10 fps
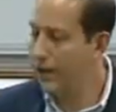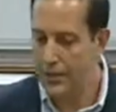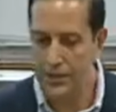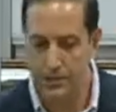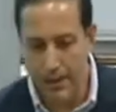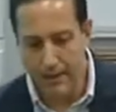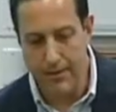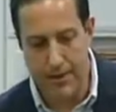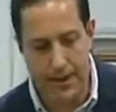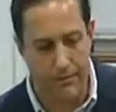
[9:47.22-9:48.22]
actually better
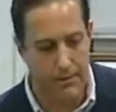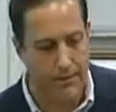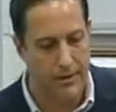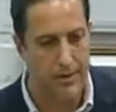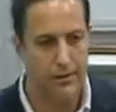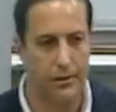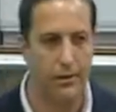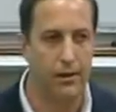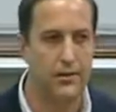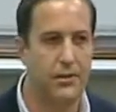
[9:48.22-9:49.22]
than that. We're in the set of all
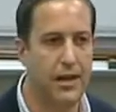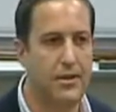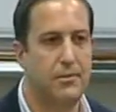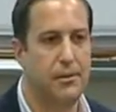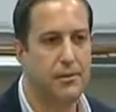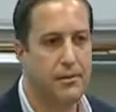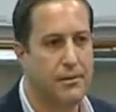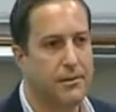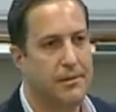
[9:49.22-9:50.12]
college graduates.